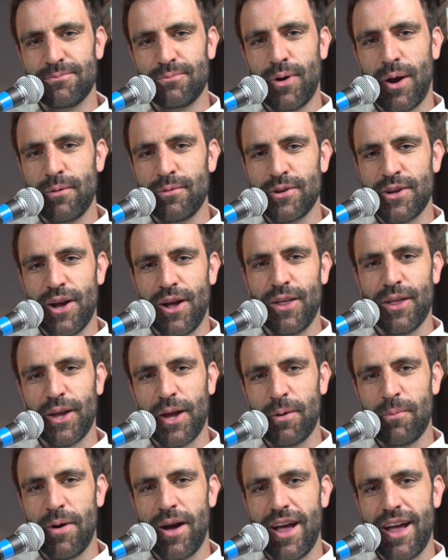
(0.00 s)
probably
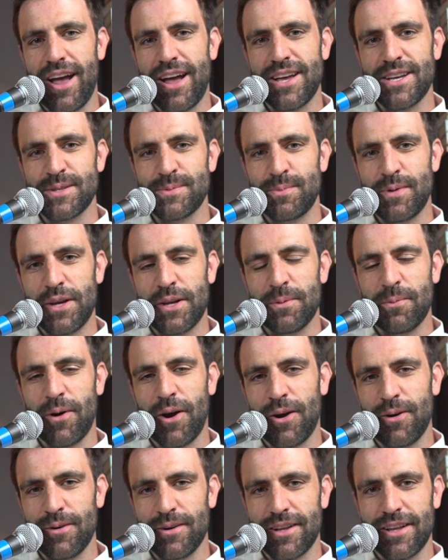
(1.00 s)
calling out my ISP
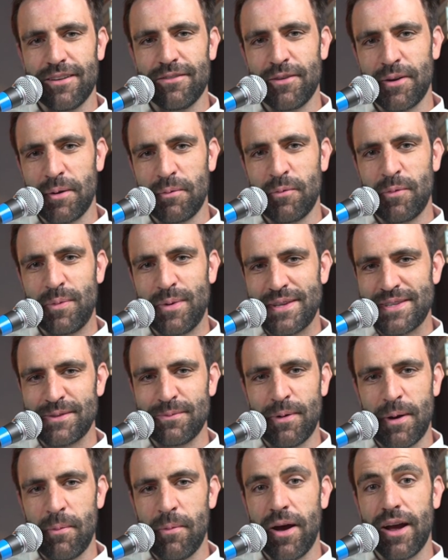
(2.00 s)
tomorrow and giving them peace
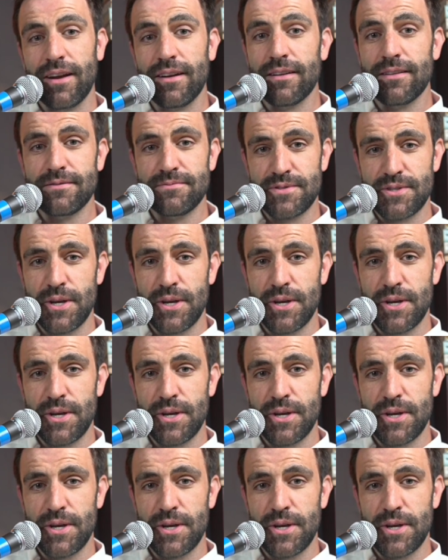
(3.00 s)
of my mind.